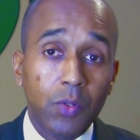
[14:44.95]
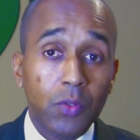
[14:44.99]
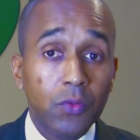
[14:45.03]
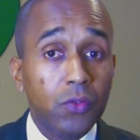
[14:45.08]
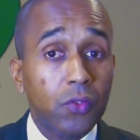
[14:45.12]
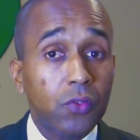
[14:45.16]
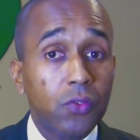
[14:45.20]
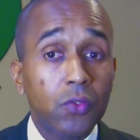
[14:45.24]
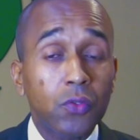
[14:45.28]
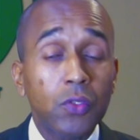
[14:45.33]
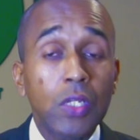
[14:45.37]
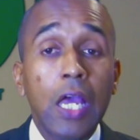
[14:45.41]

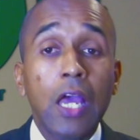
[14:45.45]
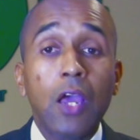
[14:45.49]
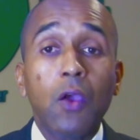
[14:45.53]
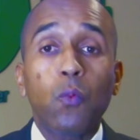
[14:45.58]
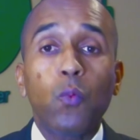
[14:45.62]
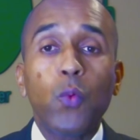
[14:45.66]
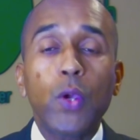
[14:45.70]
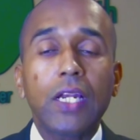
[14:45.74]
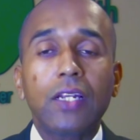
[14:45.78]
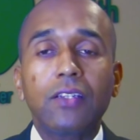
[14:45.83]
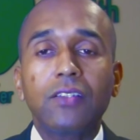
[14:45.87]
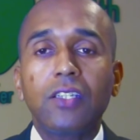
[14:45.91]
Brothers and sisters,
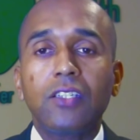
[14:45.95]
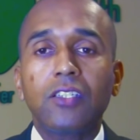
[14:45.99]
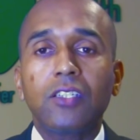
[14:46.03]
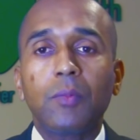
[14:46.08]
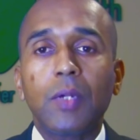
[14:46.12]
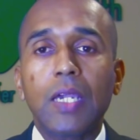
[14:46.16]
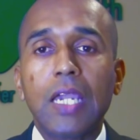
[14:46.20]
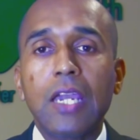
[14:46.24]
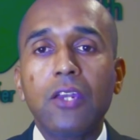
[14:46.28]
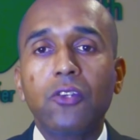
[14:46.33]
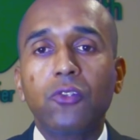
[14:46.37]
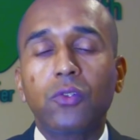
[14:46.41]
we're going to see
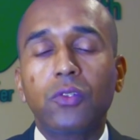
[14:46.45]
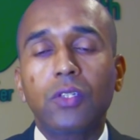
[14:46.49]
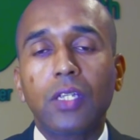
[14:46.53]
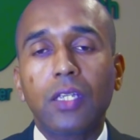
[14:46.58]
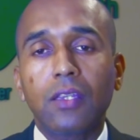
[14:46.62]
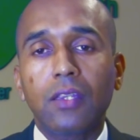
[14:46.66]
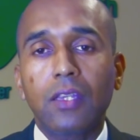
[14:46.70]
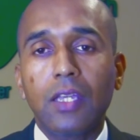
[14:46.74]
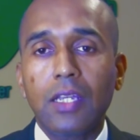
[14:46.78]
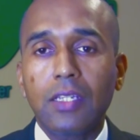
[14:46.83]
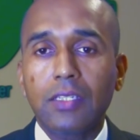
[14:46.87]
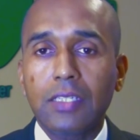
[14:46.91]
some
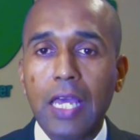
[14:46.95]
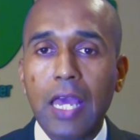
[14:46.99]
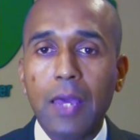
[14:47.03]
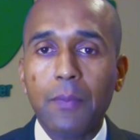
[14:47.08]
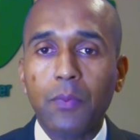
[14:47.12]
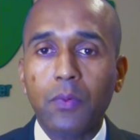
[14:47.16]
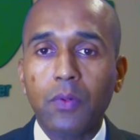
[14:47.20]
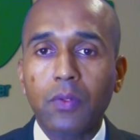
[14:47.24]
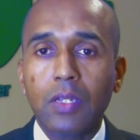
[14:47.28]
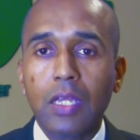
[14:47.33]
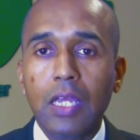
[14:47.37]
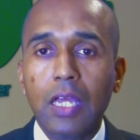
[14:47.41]
interesting things
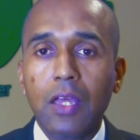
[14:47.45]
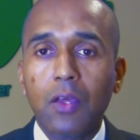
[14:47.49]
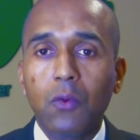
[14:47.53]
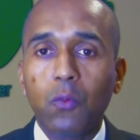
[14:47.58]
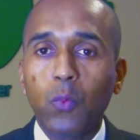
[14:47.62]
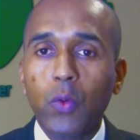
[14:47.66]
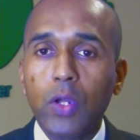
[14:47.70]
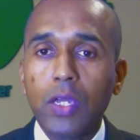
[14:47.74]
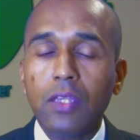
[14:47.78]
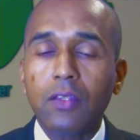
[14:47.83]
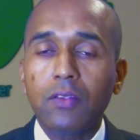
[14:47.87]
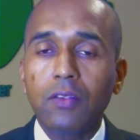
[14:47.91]
happen
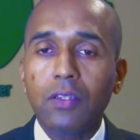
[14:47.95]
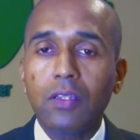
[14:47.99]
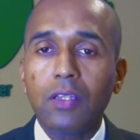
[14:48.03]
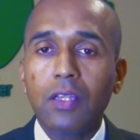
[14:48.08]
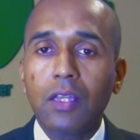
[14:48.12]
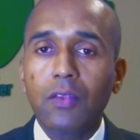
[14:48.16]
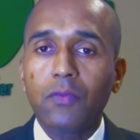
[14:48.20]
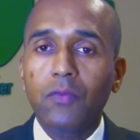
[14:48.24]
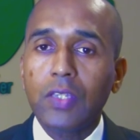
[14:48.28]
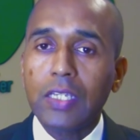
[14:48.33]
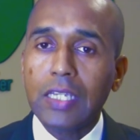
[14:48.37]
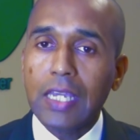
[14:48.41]
when
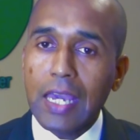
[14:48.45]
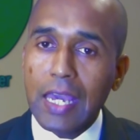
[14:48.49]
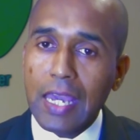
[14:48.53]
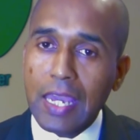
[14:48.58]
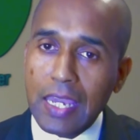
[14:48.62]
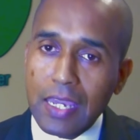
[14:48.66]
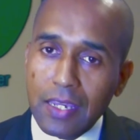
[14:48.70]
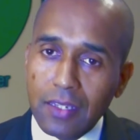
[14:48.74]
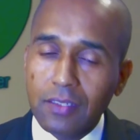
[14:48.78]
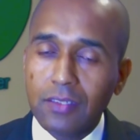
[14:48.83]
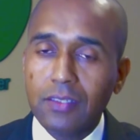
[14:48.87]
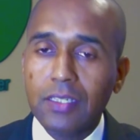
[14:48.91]
the
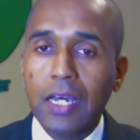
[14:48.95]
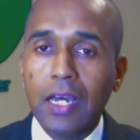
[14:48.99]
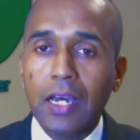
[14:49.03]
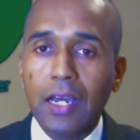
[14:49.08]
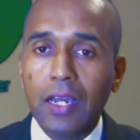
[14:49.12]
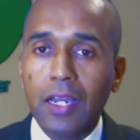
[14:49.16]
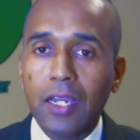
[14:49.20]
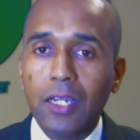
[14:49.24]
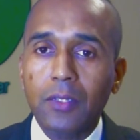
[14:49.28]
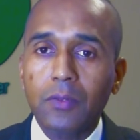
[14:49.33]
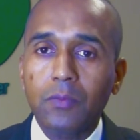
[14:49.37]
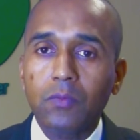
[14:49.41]

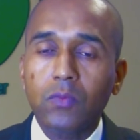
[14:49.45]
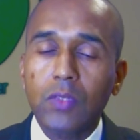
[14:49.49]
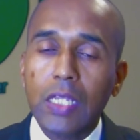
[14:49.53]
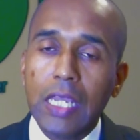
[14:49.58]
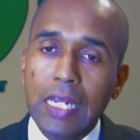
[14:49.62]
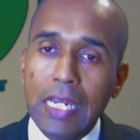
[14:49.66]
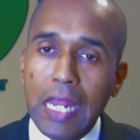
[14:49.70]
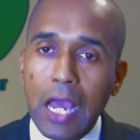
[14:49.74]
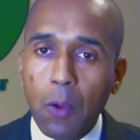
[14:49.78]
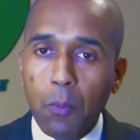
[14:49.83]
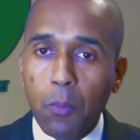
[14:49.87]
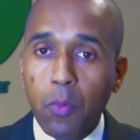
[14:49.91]
ASI
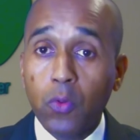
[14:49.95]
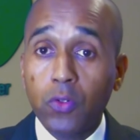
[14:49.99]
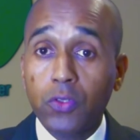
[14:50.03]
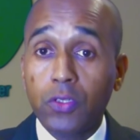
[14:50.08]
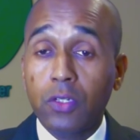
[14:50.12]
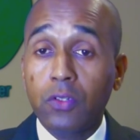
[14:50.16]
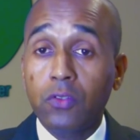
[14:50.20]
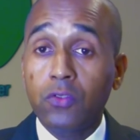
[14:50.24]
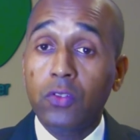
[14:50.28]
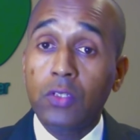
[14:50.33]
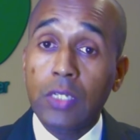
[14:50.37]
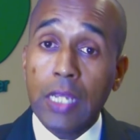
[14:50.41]
and Outpost
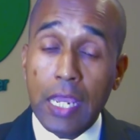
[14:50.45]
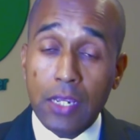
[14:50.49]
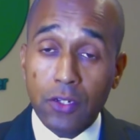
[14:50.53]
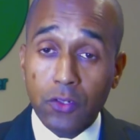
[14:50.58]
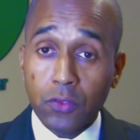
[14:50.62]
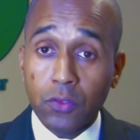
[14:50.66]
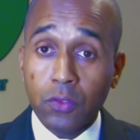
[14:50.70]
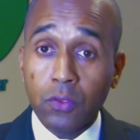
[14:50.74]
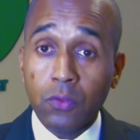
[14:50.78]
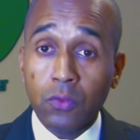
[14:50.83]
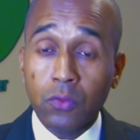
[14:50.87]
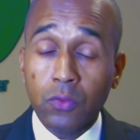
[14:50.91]
Centers
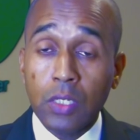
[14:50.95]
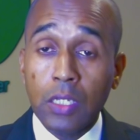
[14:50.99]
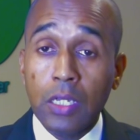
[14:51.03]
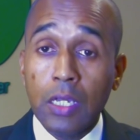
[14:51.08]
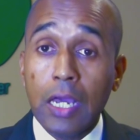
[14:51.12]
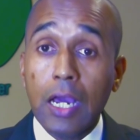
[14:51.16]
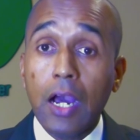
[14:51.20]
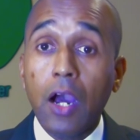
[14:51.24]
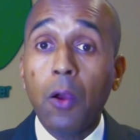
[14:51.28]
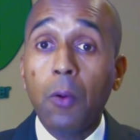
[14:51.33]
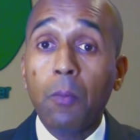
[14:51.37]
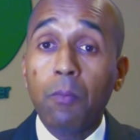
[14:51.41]
International
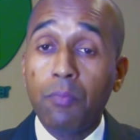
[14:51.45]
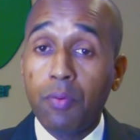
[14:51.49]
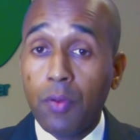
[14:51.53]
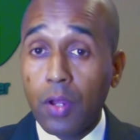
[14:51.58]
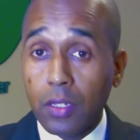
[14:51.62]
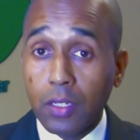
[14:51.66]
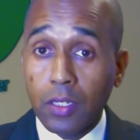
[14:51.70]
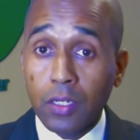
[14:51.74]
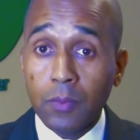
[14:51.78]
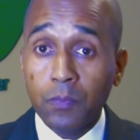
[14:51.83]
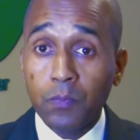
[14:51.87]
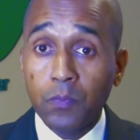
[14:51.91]

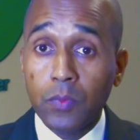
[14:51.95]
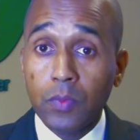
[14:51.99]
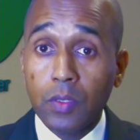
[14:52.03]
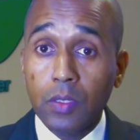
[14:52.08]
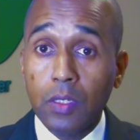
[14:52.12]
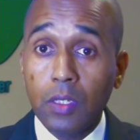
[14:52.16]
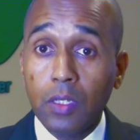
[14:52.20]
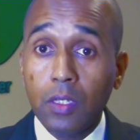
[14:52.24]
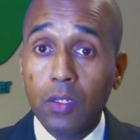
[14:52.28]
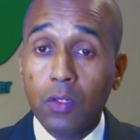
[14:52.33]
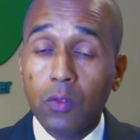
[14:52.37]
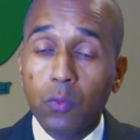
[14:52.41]
umbrella,
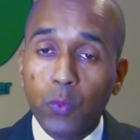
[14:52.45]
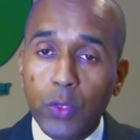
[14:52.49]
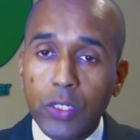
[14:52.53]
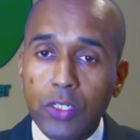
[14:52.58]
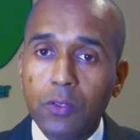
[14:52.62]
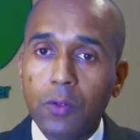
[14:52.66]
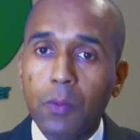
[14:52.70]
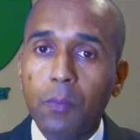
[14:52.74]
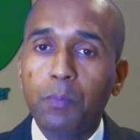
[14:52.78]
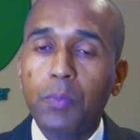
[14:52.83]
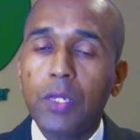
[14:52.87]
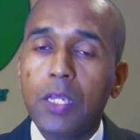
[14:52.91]

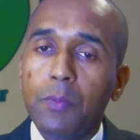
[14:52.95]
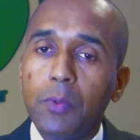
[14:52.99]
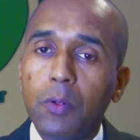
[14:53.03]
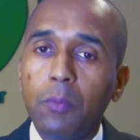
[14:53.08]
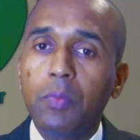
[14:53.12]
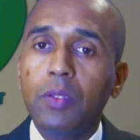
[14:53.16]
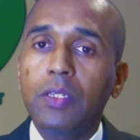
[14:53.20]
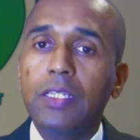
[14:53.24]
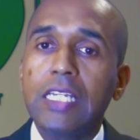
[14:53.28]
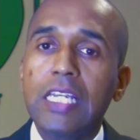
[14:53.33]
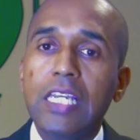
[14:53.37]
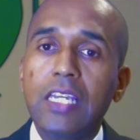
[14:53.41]
which people
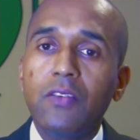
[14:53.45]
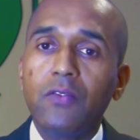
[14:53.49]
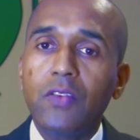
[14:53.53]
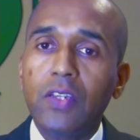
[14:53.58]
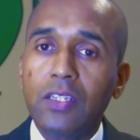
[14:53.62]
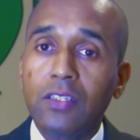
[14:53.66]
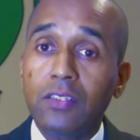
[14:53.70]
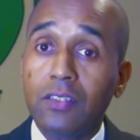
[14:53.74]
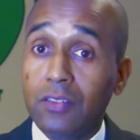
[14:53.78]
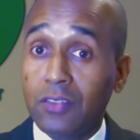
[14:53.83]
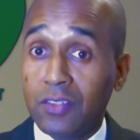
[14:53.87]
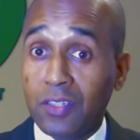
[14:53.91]
believe
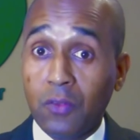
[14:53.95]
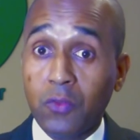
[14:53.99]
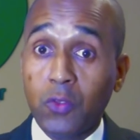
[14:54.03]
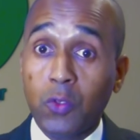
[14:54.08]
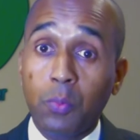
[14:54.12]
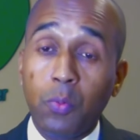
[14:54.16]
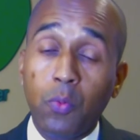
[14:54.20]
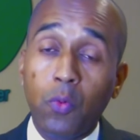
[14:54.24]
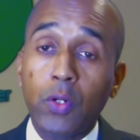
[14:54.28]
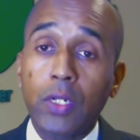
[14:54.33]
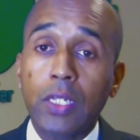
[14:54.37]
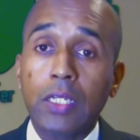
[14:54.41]
is
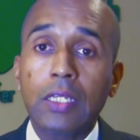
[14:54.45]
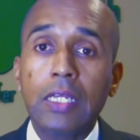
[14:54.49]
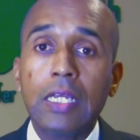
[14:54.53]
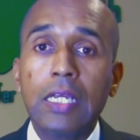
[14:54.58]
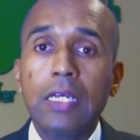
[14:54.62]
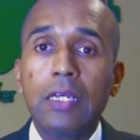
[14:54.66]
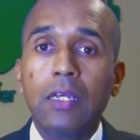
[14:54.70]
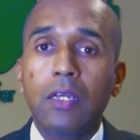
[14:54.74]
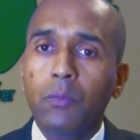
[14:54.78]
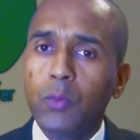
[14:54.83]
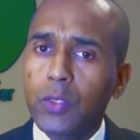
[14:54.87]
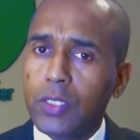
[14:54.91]
self-supporting,
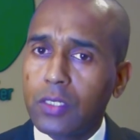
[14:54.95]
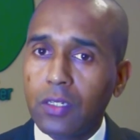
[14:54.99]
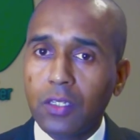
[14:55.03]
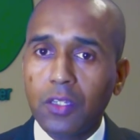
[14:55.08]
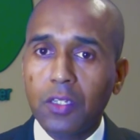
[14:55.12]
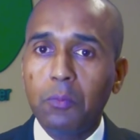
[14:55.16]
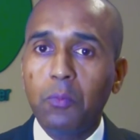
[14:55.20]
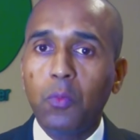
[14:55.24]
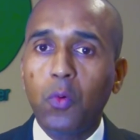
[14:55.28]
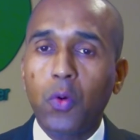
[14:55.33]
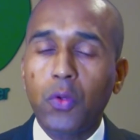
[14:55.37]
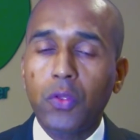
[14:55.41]
which is
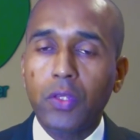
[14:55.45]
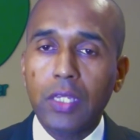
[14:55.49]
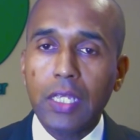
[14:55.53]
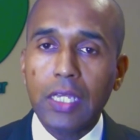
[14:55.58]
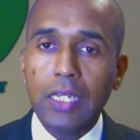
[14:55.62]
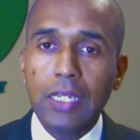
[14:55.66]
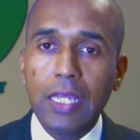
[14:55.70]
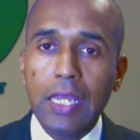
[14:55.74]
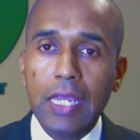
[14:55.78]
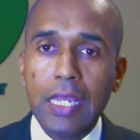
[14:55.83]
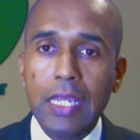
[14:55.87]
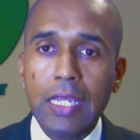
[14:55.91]
nothing more
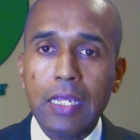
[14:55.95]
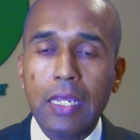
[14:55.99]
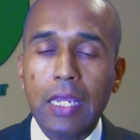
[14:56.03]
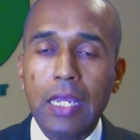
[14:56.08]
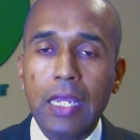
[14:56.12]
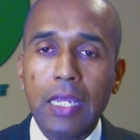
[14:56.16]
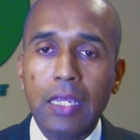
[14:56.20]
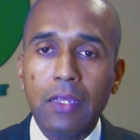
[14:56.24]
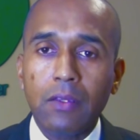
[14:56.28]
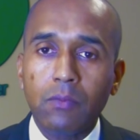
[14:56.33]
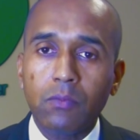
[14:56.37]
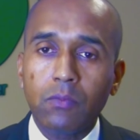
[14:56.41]
than a,
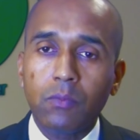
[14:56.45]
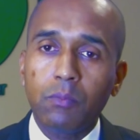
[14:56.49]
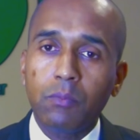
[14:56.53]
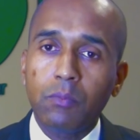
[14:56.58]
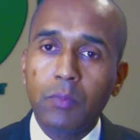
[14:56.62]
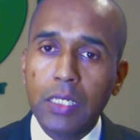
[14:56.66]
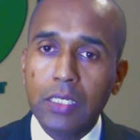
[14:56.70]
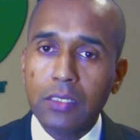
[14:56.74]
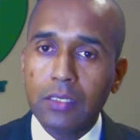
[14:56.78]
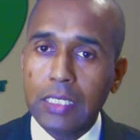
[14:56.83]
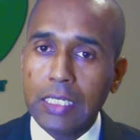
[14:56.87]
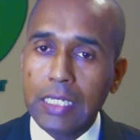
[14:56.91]
a
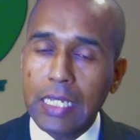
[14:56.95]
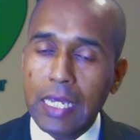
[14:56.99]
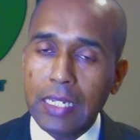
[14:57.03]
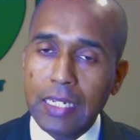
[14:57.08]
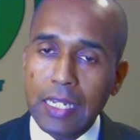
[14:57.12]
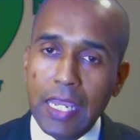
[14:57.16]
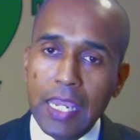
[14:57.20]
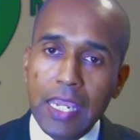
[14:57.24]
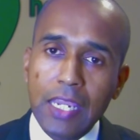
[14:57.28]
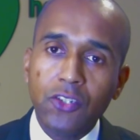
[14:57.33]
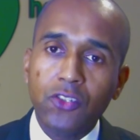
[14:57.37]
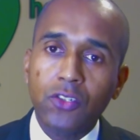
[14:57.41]
basically
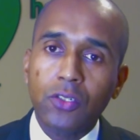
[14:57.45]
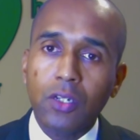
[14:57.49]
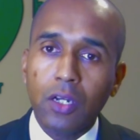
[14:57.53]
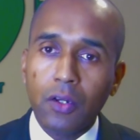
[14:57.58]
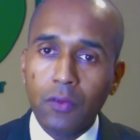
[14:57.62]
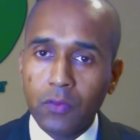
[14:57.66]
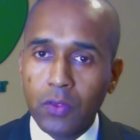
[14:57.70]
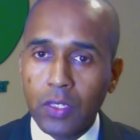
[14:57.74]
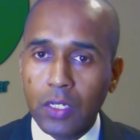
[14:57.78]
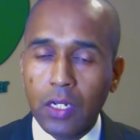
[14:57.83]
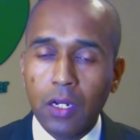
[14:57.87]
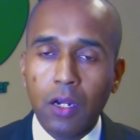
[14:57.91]
an agent
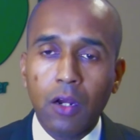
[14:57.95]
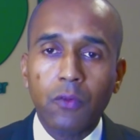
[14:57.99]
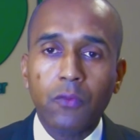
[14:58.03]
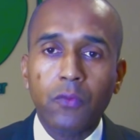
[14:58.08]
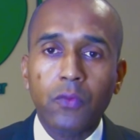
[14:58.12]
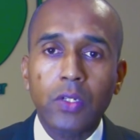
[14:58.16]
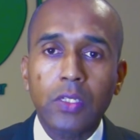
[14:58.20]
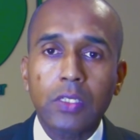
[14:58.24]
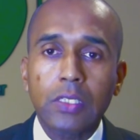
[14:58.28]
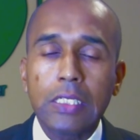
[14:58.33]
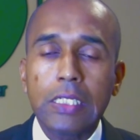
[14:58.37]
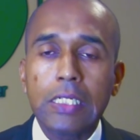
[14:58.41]
of the
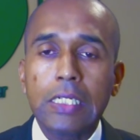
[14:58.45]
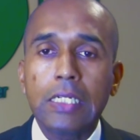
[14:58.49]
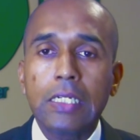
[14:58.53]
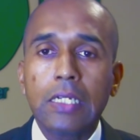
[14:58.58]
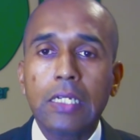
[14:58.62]
conference,